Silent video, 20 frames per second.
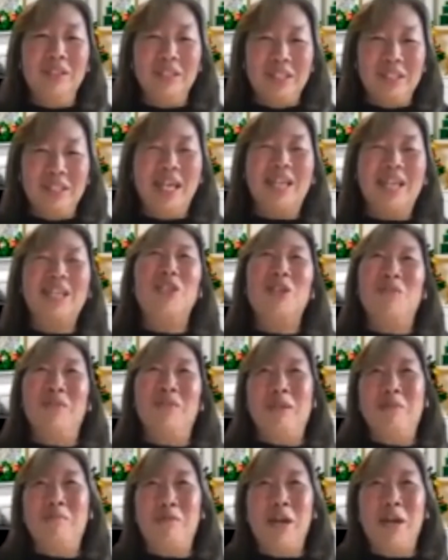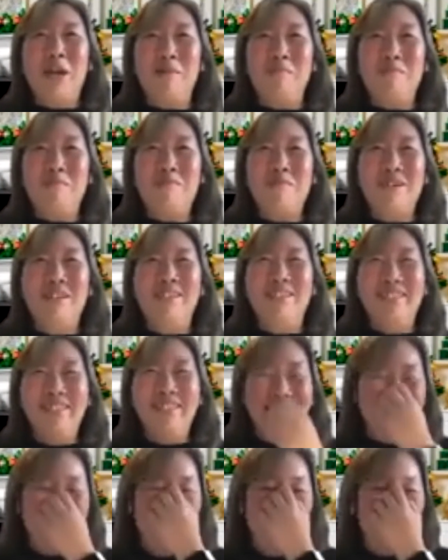the sons of Abraham.
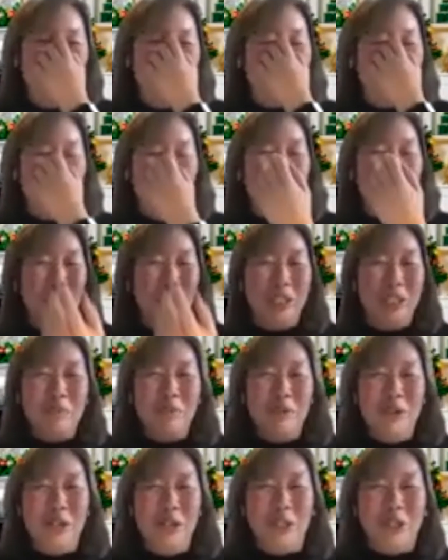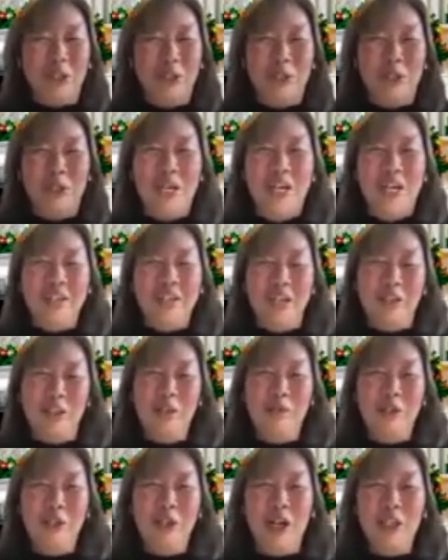We're not going to go deeper into that
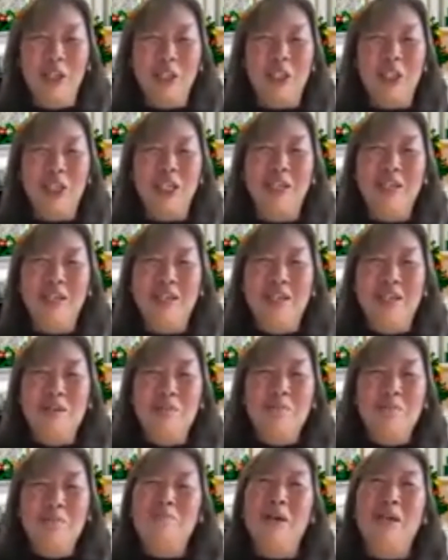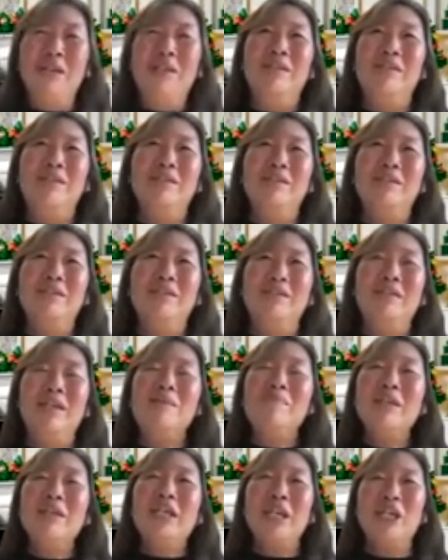terminology, but the
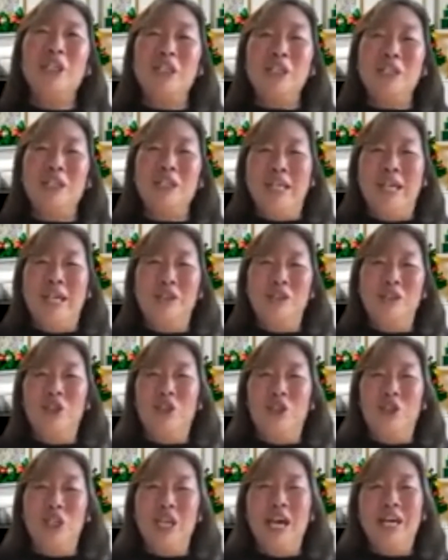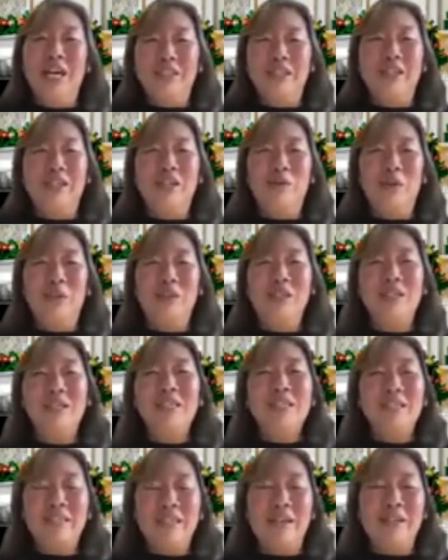implication is that she has equal
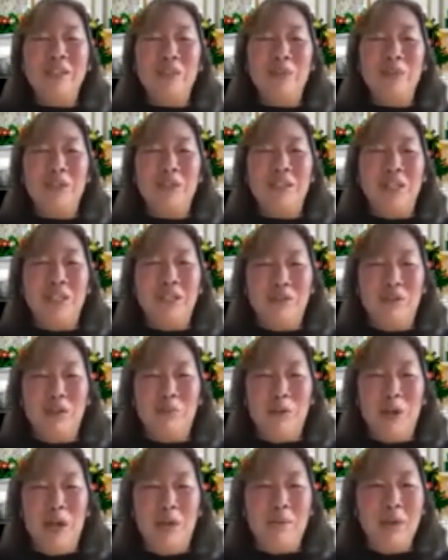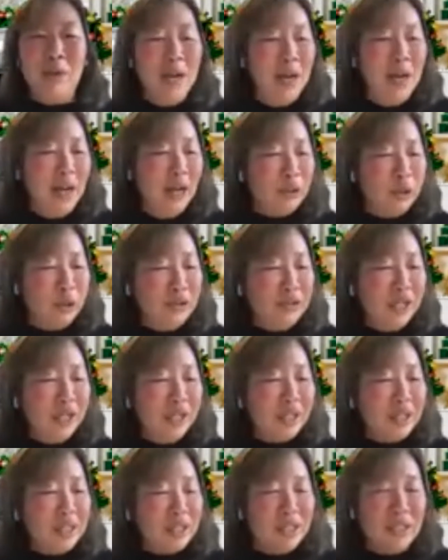status with the sons of Abraham. I don't
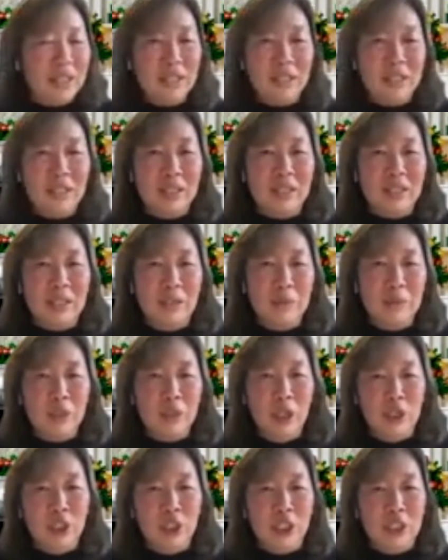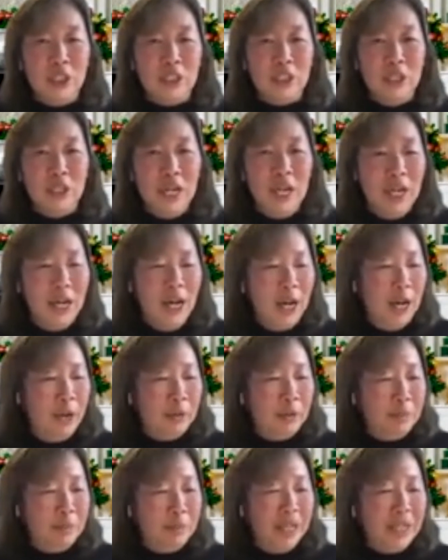think this terminology
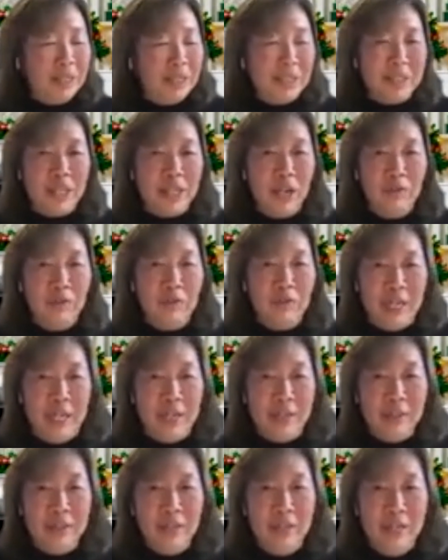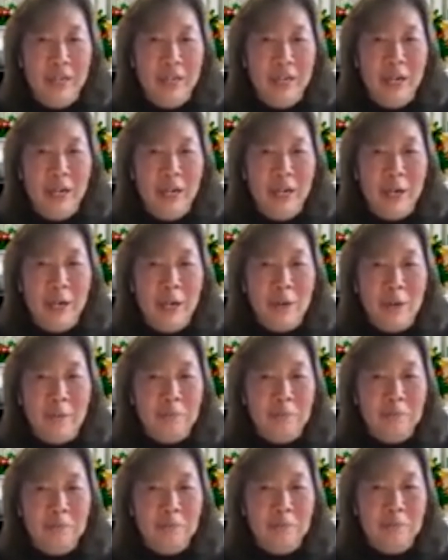repeats itself again,
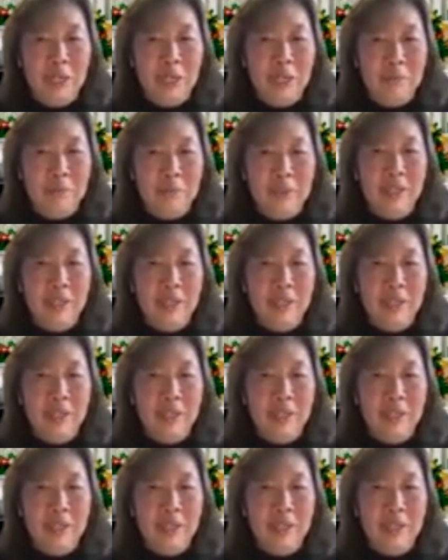but